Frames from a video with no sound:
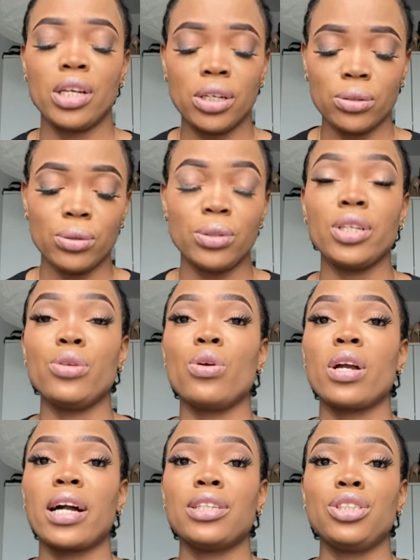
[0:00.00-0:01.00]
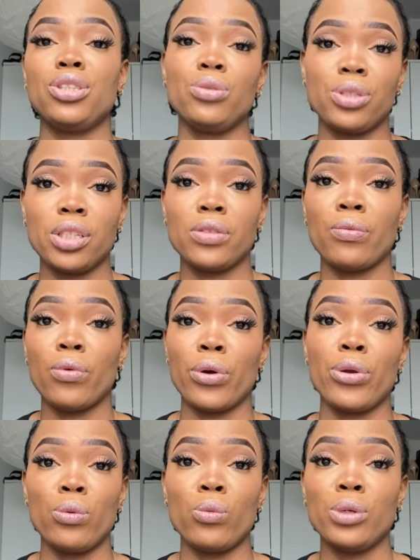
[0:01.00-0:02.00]
good. You can use it
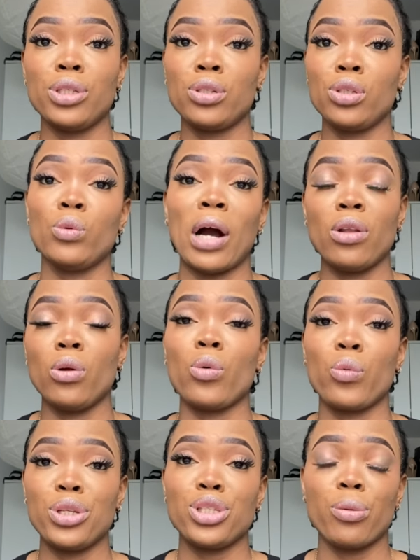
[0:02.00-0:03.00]
for with along with your